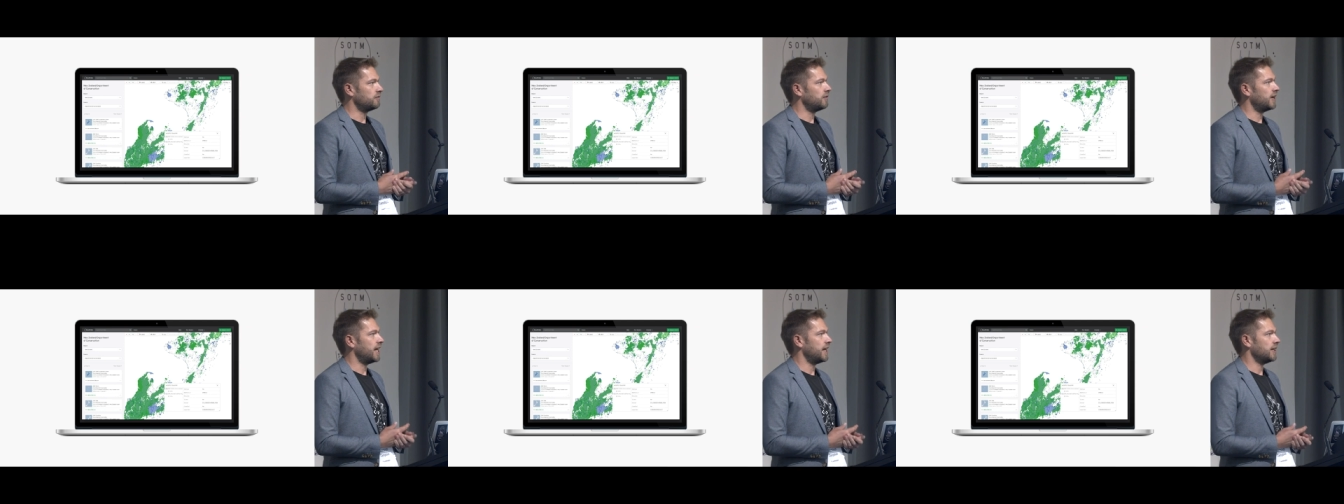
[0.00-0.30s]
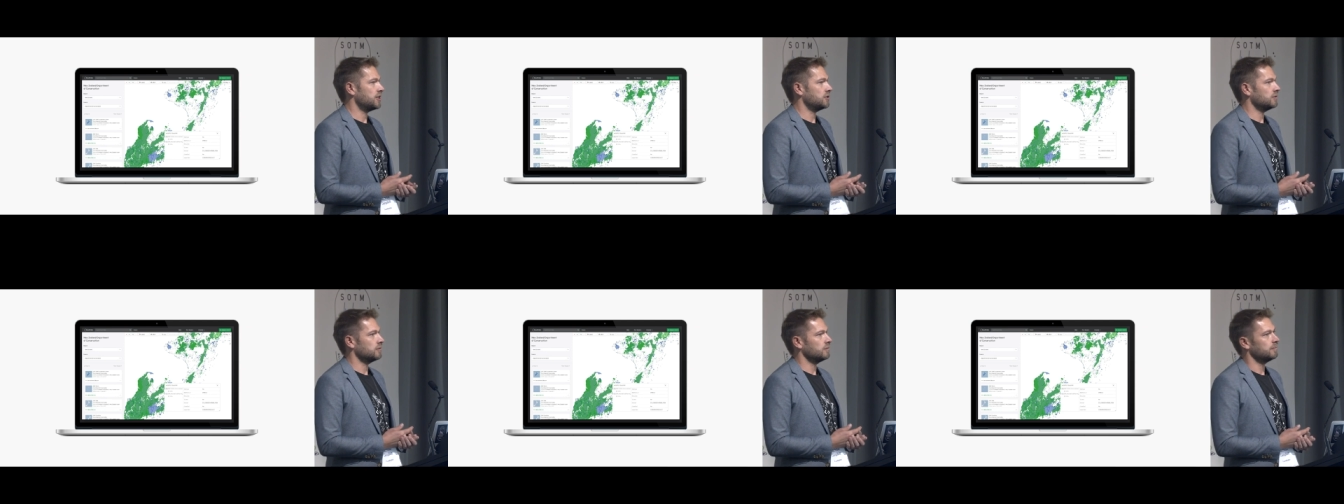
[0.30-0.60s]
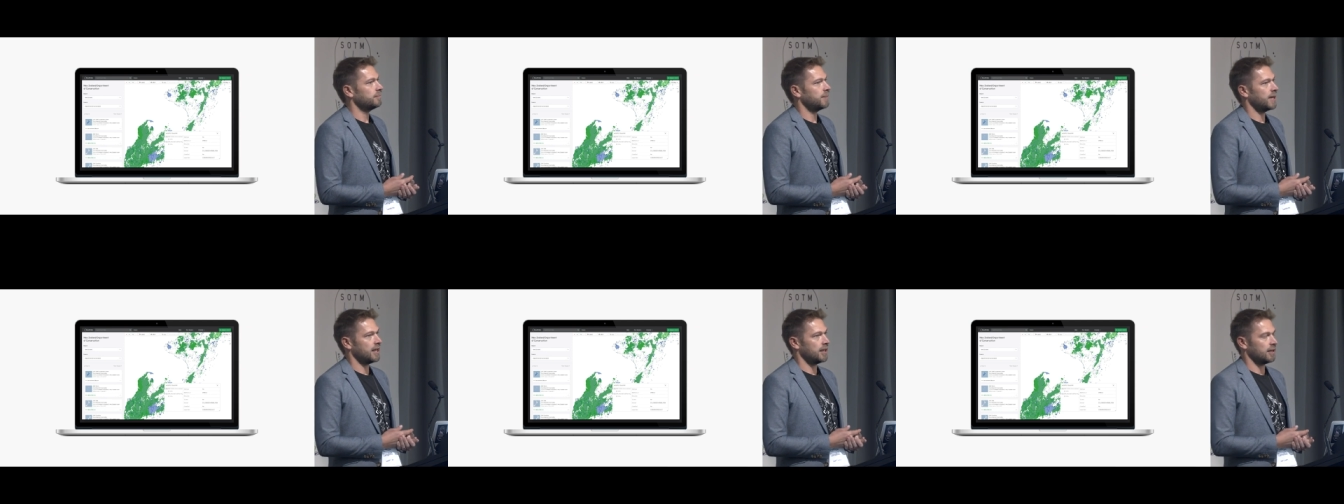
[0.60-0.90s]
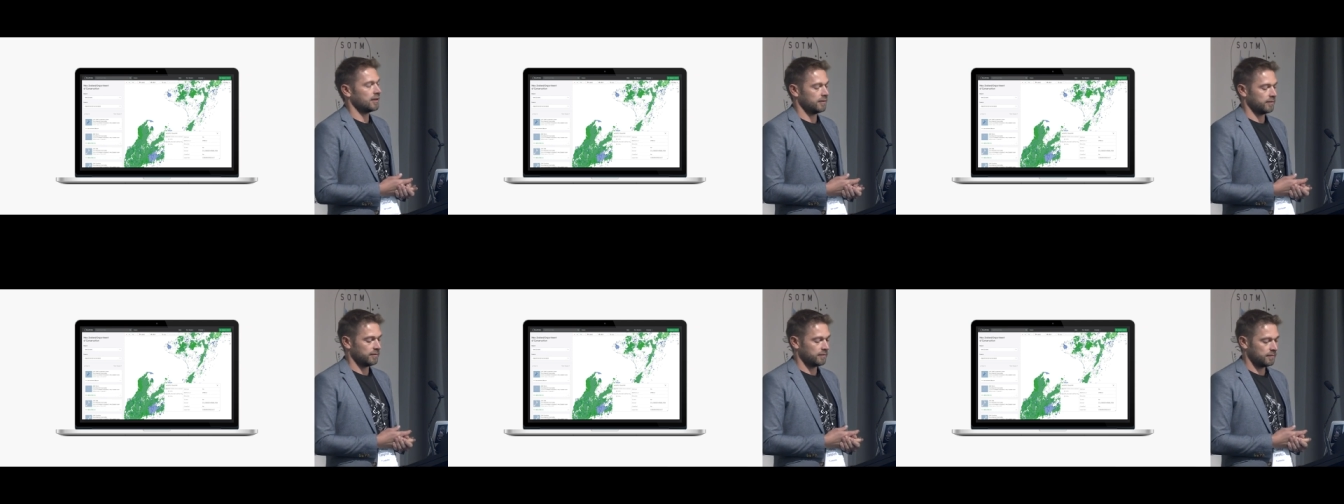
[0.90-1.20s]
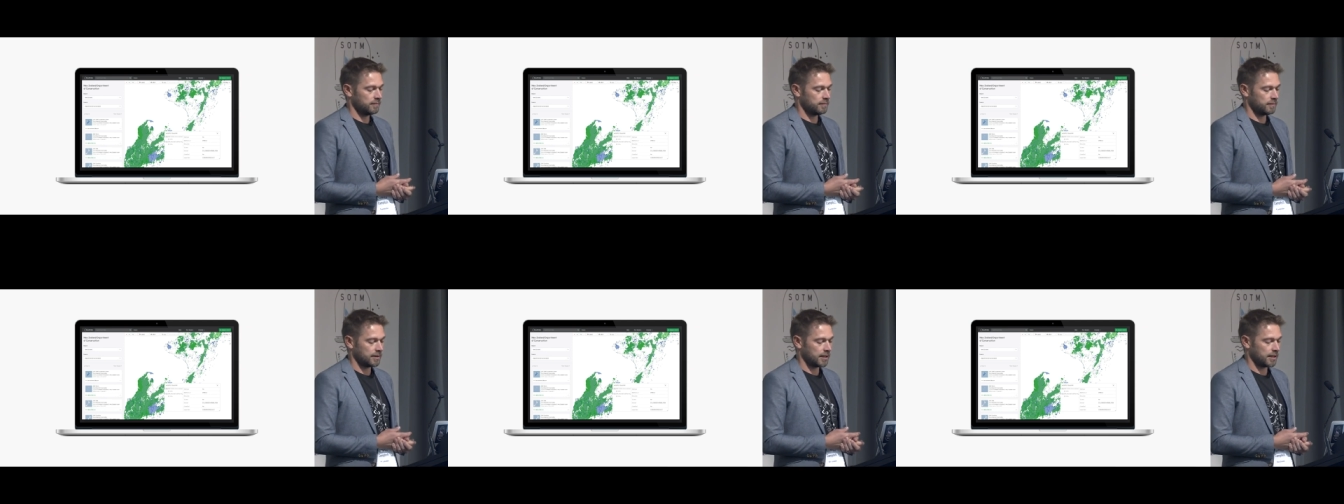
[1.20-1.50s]
of financial backing of
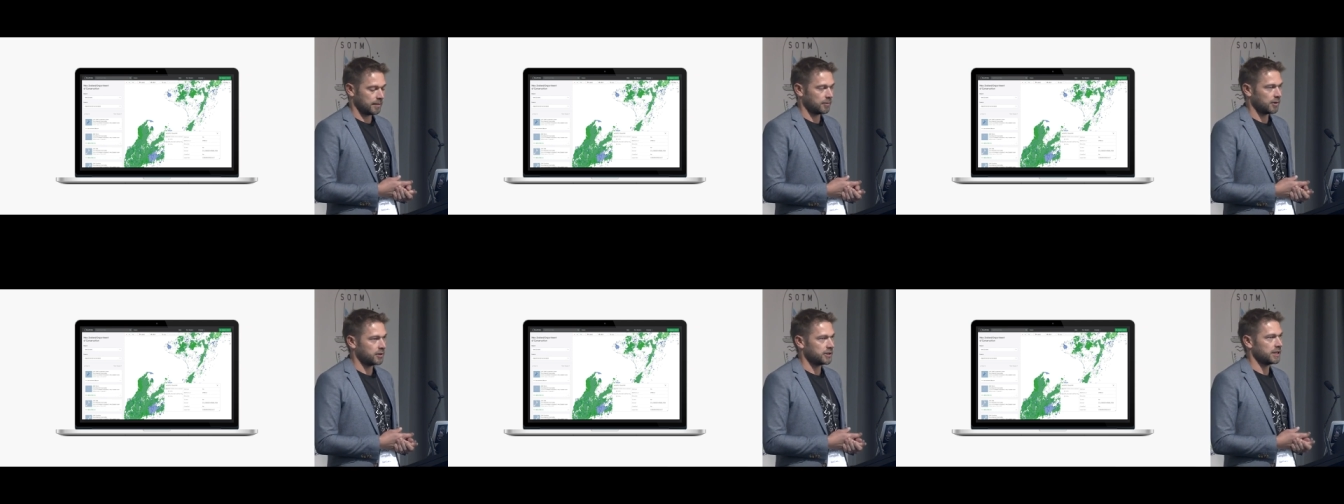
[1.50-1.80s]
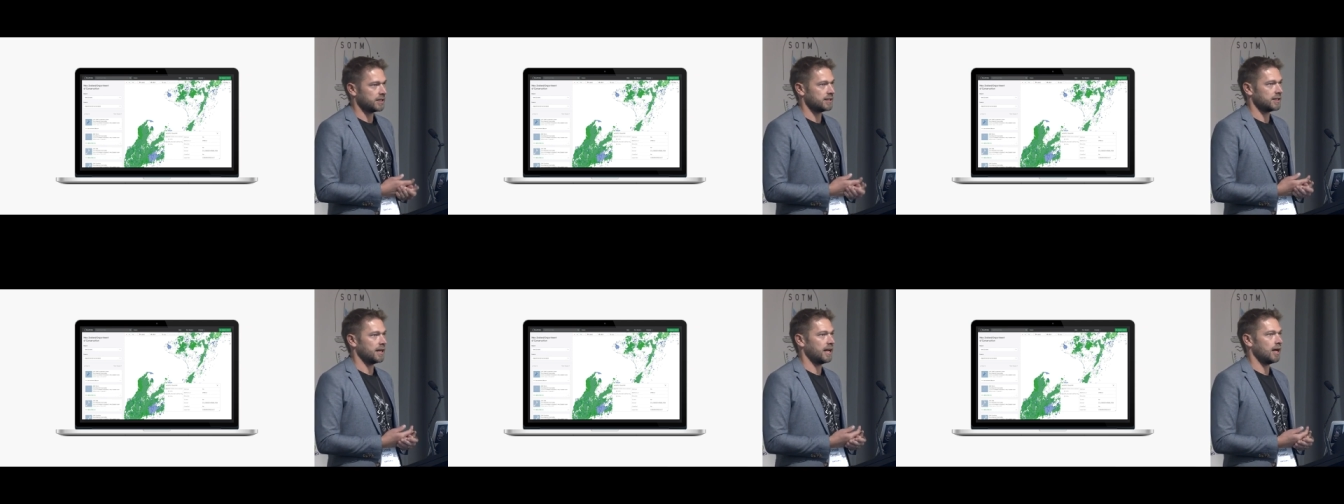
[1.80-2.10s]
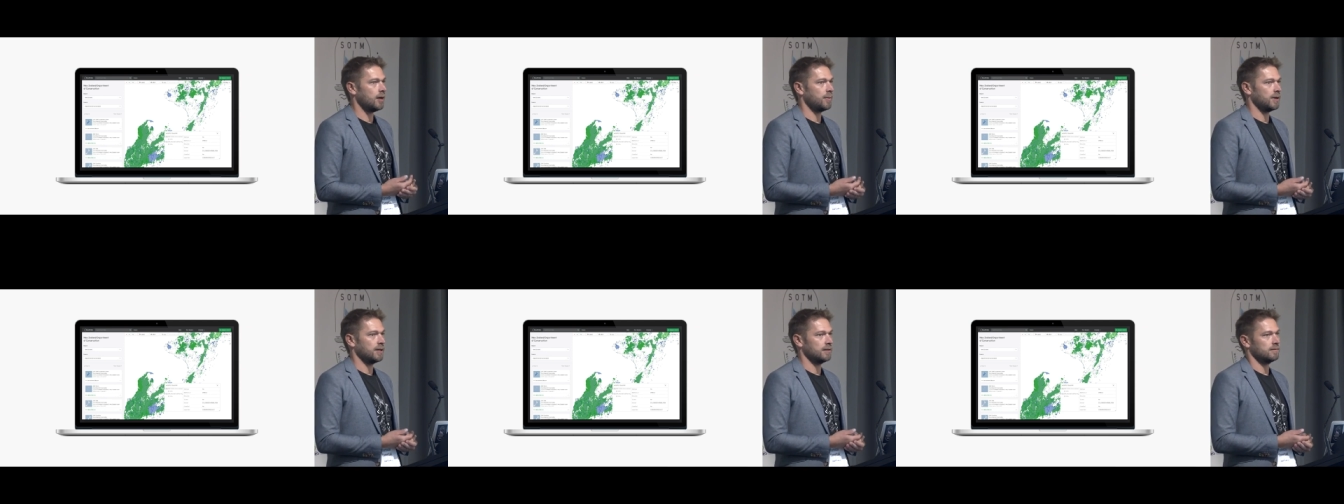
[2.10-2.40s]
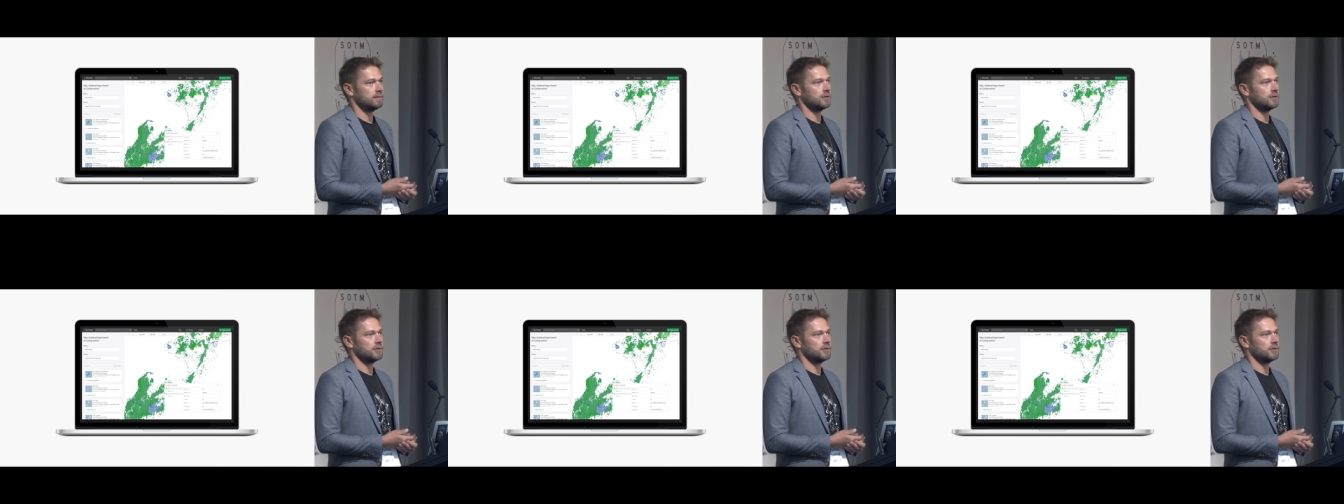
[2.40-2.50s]
uh, projects and helping